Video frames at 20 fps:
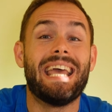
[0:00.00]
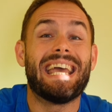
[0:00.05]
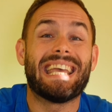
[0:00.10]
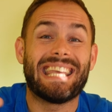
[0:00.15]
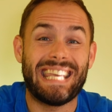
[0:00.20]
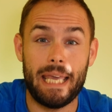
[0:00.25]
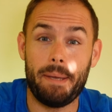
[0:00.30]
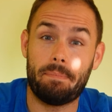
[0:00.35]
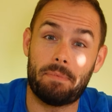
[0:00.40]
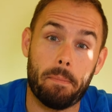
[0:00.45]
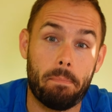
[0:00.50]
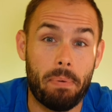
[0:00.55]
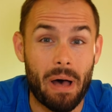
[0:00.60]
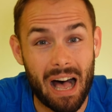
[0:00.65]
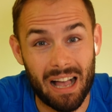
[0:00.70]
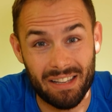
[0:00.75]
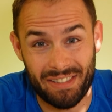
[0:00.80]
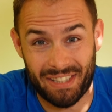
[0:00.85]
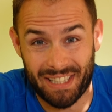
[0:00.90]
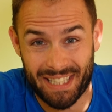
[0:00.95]
Keep the
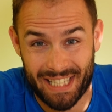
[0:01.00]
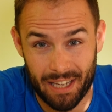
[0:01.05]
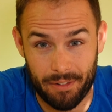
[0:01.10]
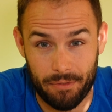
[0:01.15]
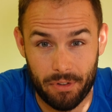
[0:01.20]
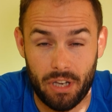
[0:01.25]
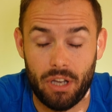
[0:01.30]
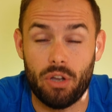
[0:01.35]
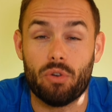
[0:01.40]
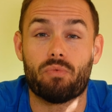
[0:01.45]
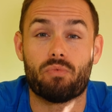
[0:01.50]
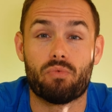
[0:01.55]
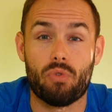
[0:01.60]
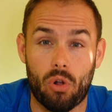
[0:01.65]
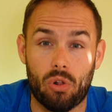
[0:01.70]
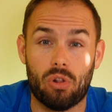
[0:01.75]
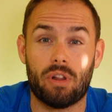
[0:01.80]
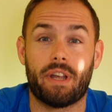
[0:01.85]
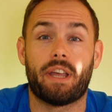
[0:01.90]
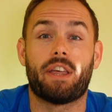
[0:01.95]
positivity
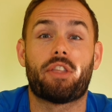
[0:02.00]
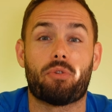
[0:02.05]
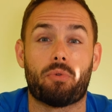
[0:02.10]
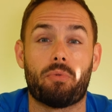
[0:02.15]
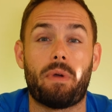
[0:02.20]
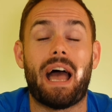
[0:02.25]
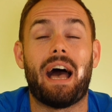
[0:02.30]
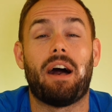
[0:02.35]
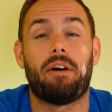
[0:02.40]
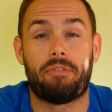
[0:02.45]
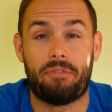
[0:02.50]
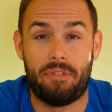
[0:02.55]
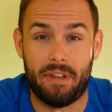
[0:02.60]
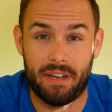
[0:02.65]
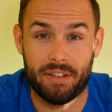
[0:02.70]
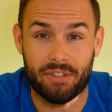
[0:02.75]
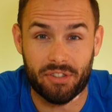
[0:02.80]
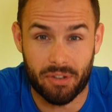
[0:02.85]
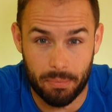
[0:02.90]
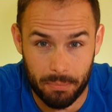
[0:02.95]
rolling throughout
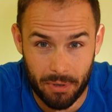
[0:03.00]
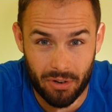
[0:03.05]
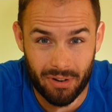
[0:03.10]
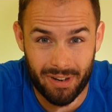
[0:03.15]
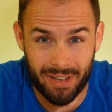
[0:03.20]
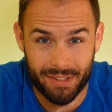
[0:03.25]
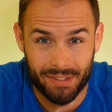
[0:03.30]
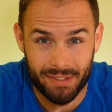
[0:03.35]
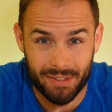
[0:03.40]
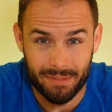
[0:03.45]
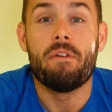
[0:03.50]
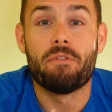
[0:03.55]
fitness communities.